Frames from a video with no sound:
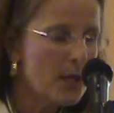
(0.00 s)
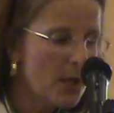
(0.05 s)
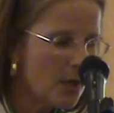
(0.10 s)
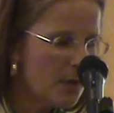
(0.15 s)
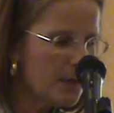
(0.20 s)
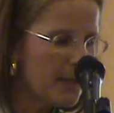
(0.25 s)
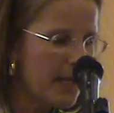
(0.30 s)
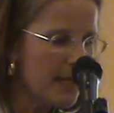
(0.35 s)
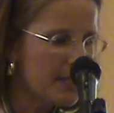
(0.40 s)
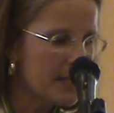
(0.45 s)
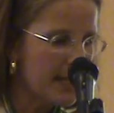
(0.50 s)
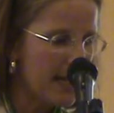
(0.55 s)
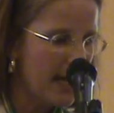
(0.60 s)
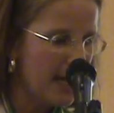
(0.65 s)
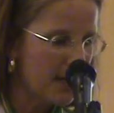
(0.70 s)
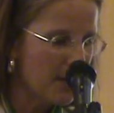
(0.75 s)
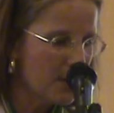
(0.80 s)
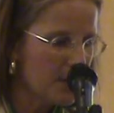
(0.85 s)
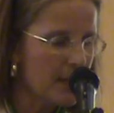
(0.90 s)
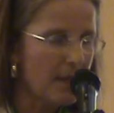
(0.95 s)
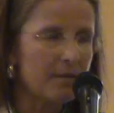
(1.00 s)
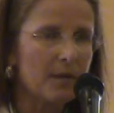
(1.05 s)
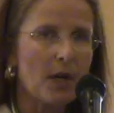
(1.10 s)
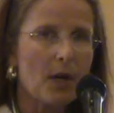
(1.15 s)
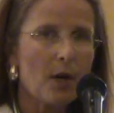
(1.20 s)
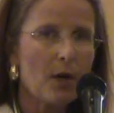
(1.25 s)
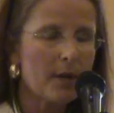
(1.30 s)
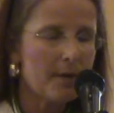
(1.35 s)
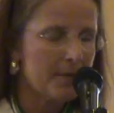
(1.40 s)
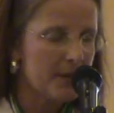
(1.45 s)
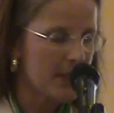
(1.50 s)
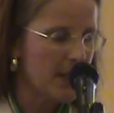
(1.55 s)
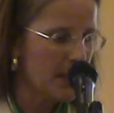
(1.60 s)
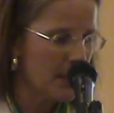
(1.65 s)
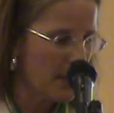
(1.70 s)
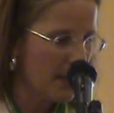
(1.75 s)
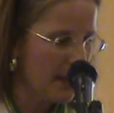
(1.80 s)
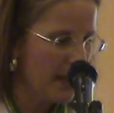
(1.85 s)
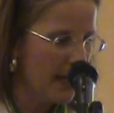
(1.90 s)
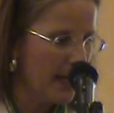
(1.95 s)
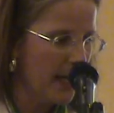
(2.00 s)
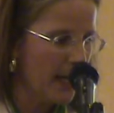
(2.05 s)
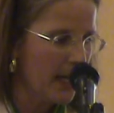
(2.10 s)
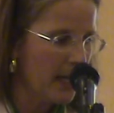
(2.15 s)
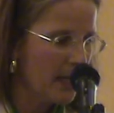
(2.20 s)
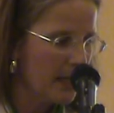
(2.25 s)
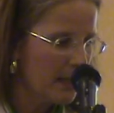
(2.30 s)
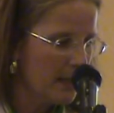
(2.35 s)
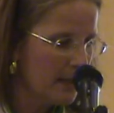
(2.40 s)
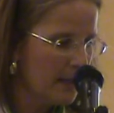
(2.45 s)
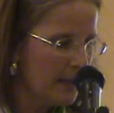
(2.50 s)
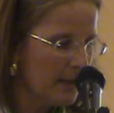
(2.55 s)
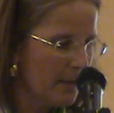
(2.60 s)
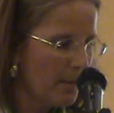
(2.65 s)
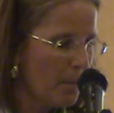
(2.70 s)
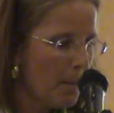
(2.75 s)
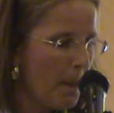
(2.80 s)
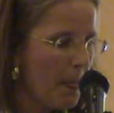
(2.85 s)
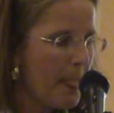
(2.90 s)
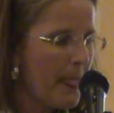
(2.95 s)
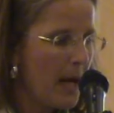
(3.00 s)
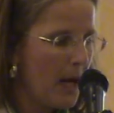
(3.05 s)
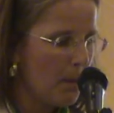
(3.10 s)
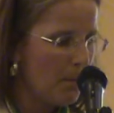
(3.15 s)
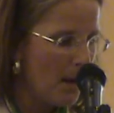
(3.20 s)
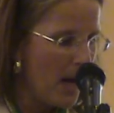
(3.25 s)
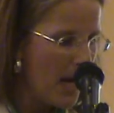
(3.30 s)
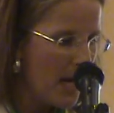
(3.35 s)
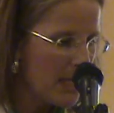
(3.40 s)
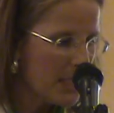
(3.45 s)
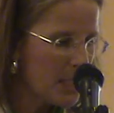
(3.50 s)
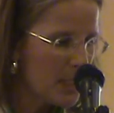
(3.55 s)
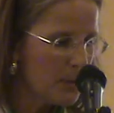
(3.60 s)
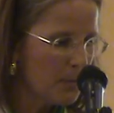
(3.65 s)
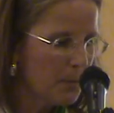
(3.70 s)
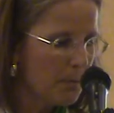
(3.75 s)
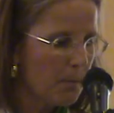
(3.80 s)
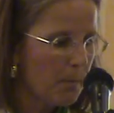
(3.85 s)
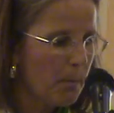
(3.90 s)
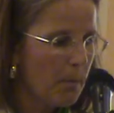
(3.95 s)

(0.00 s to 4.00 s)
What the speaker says: Who does that? Who's ever heard of such a thing? Hamas.